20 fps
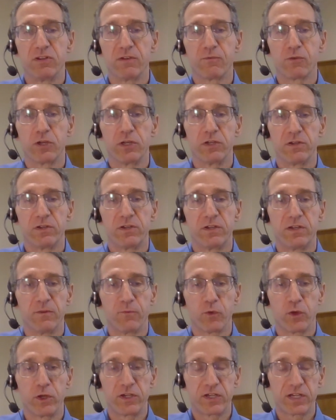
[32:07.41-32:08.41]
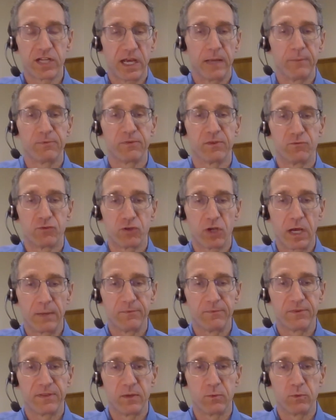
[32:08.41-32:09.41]
different types of
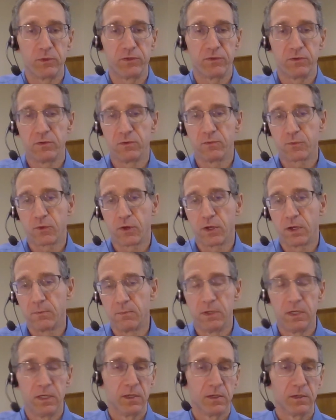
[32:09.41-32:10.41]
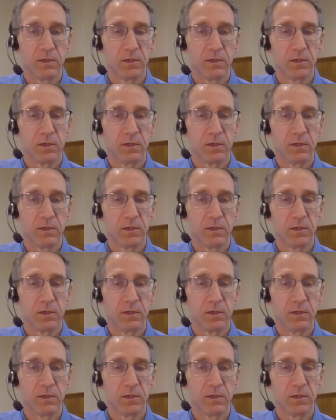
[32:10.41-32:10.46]
jobs they would do from